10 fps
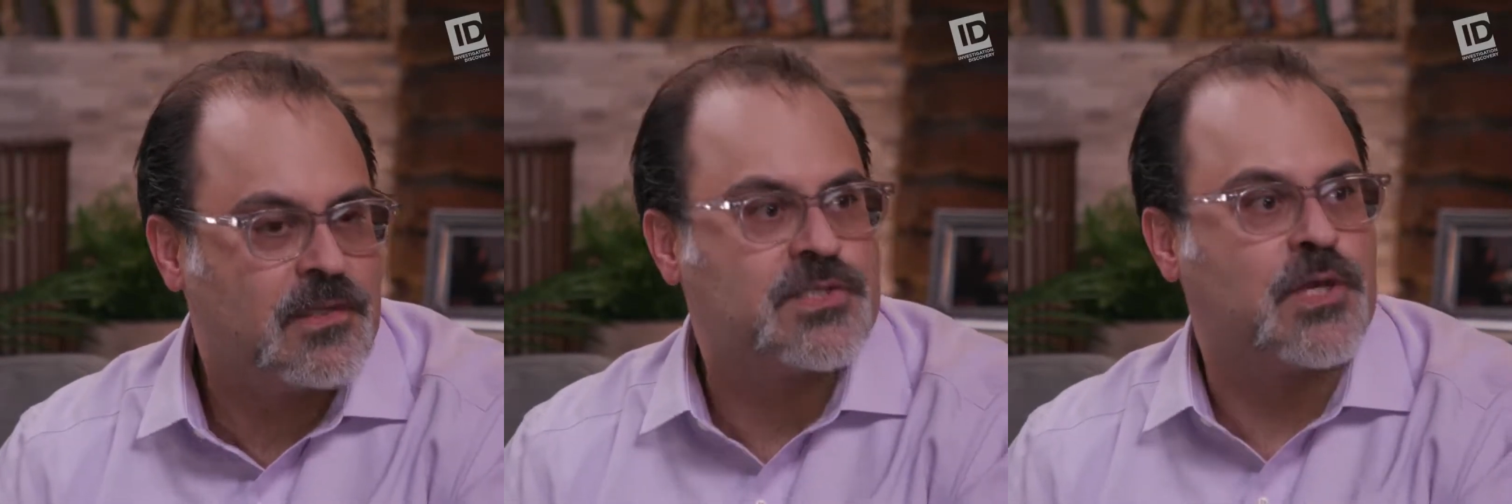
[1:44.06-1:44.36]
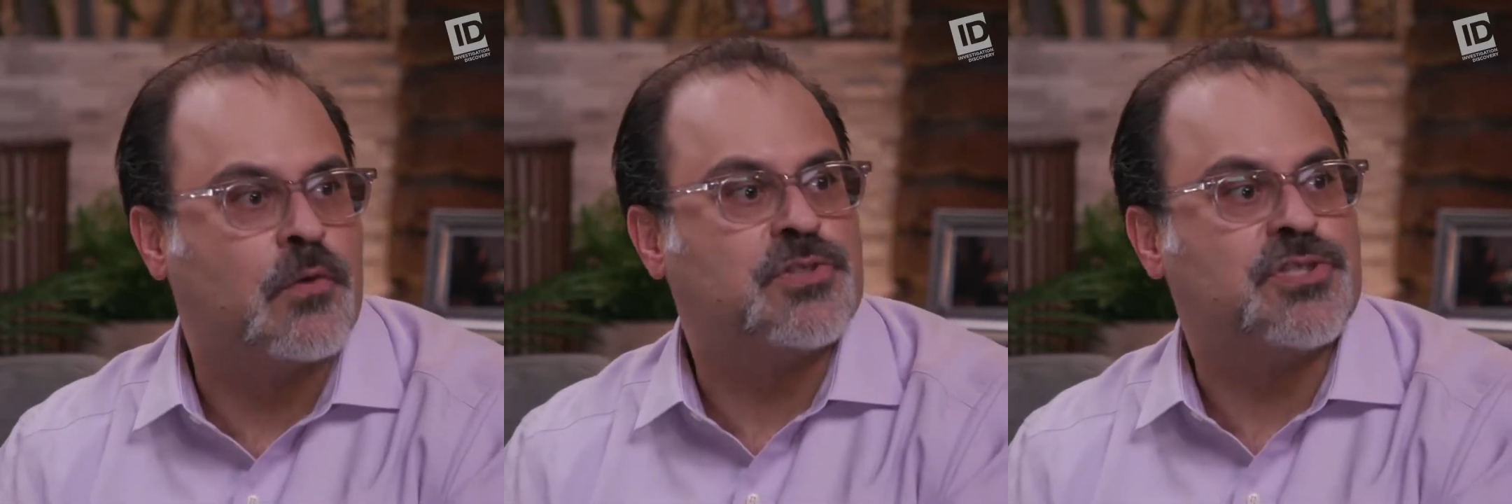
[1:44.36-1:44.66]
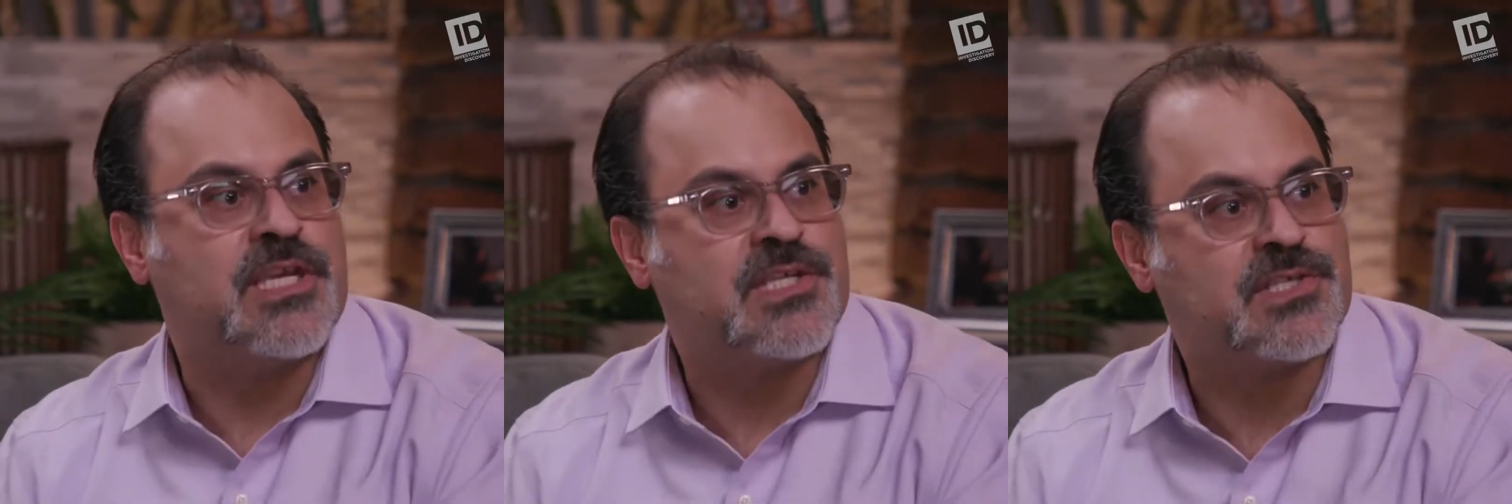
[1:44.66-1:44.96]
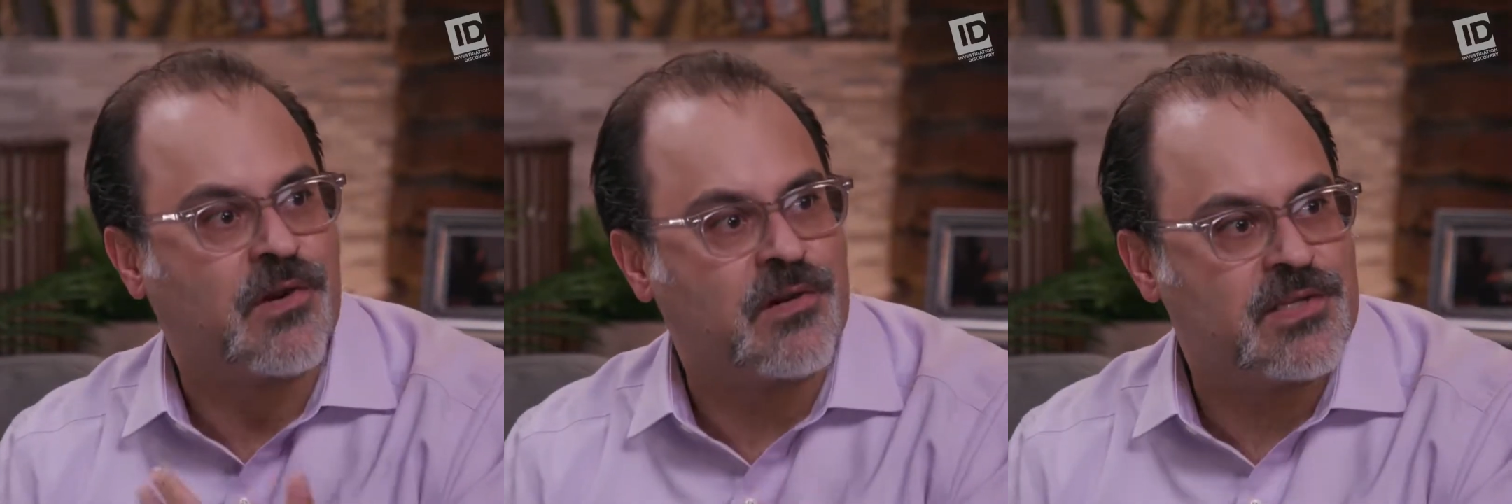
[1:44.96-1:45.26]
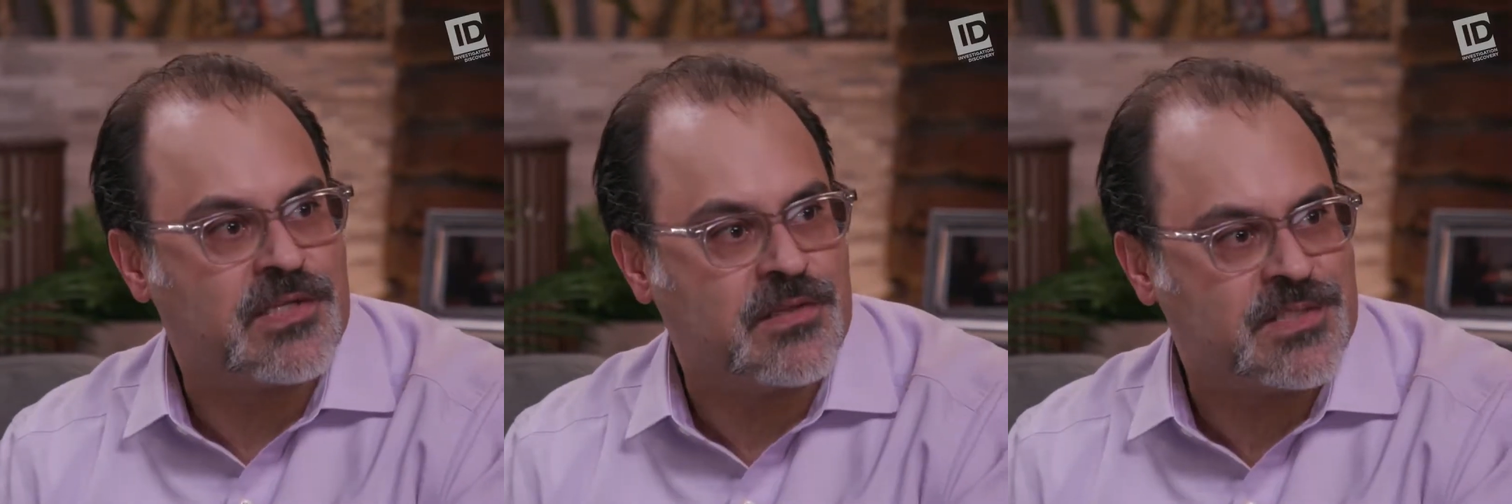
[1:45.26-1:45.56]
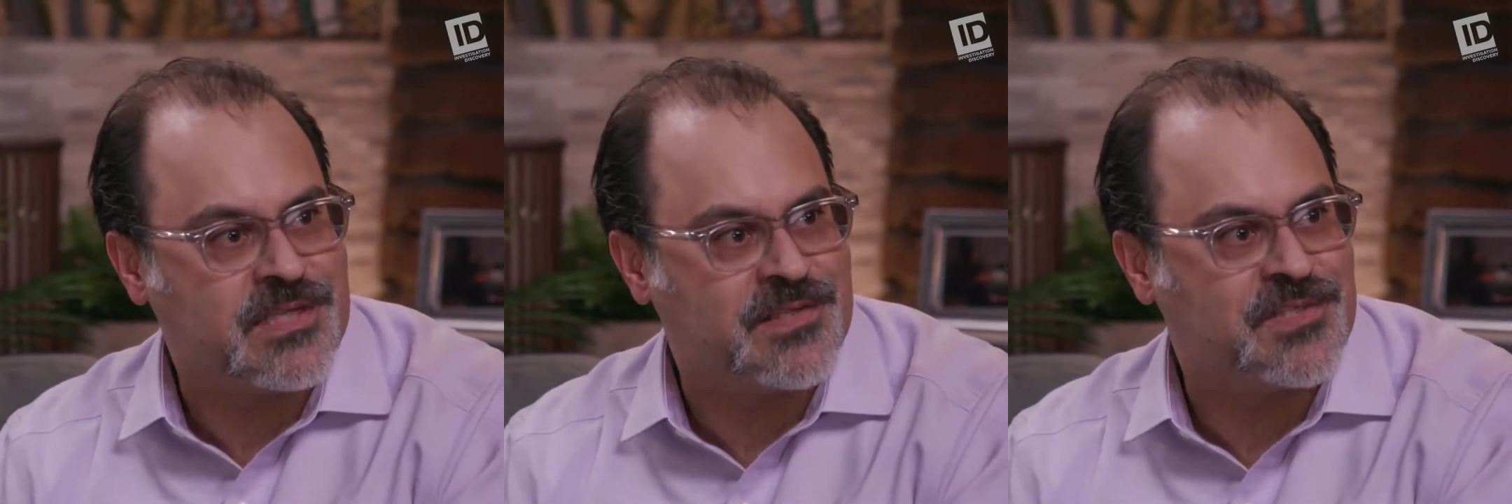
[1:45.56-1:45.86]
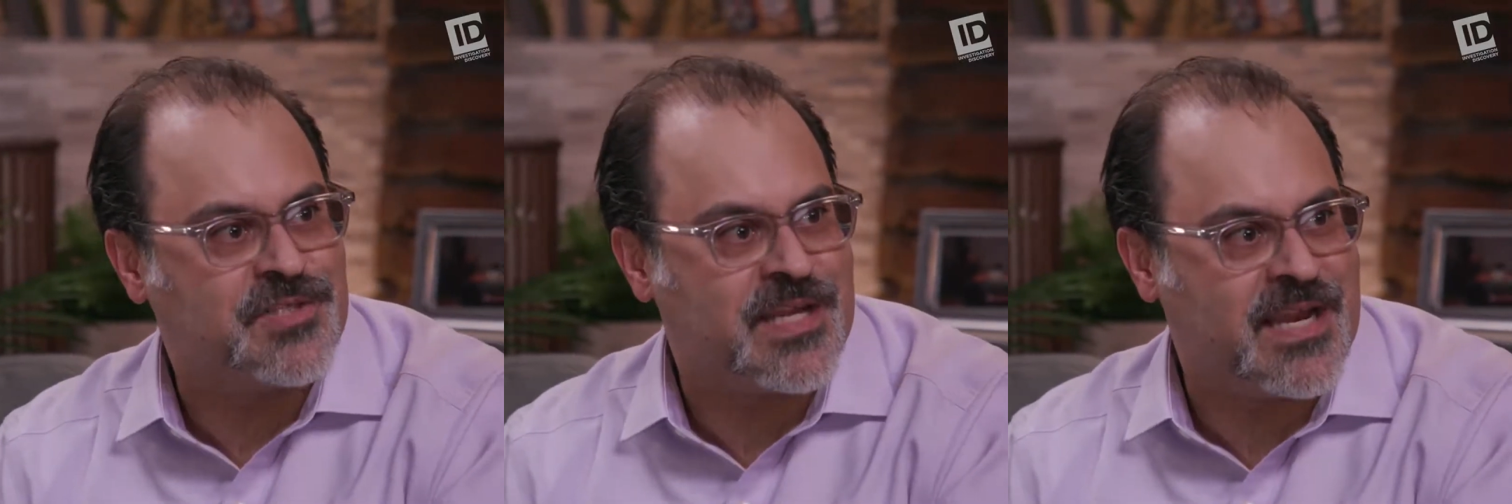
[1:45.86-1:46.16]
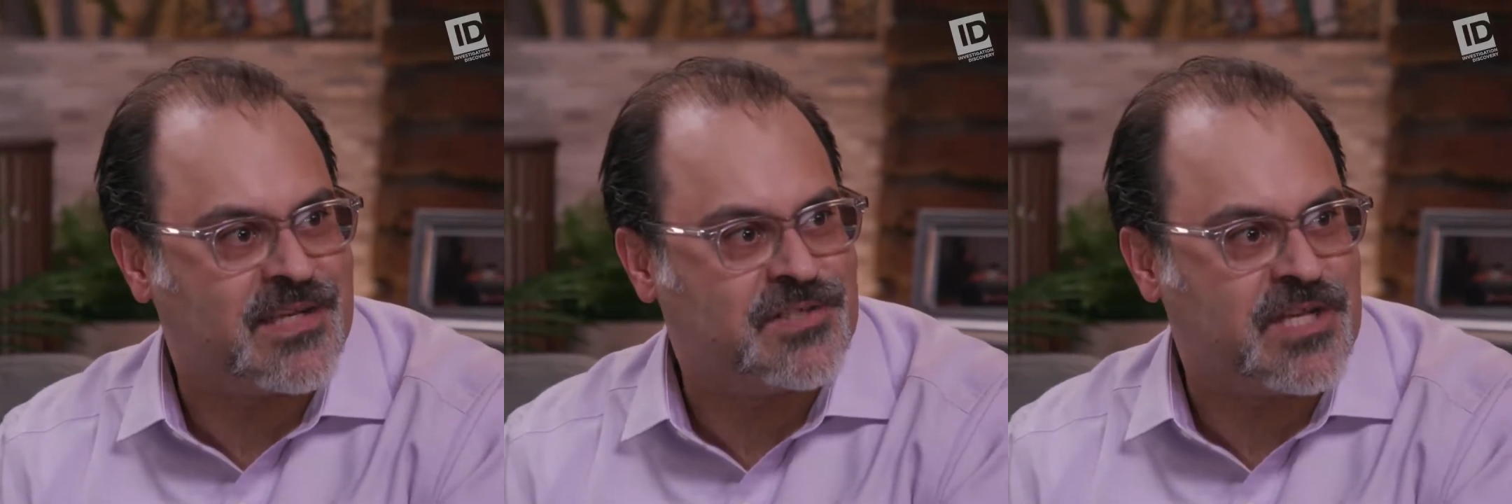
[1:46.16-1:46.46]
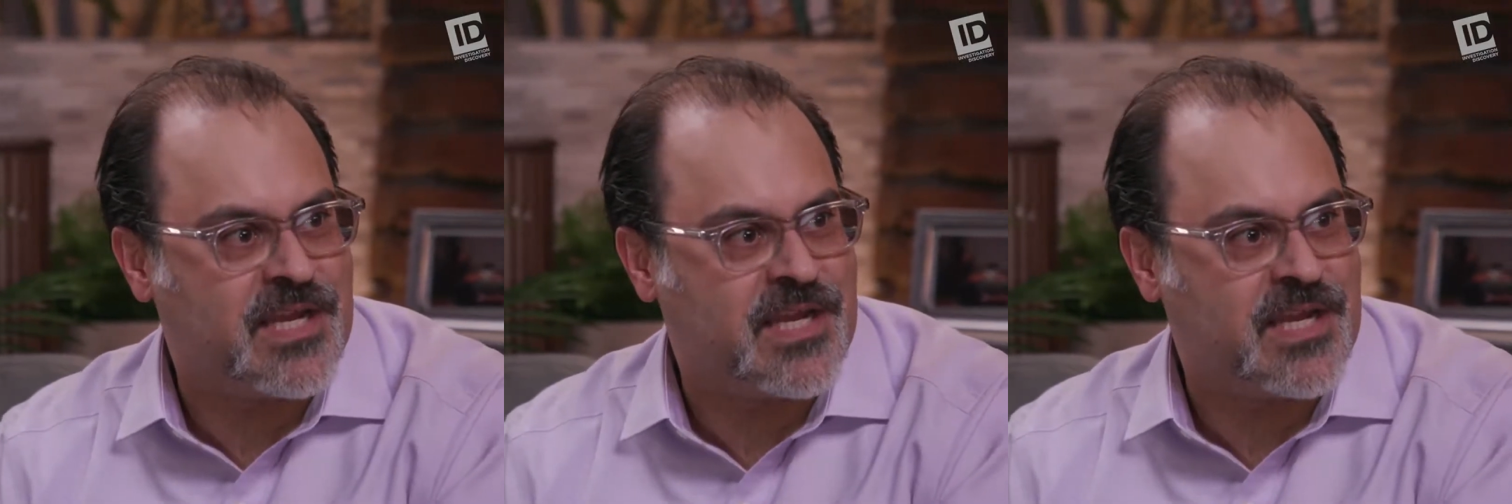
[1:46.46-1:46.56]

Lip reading: So she started using this genetic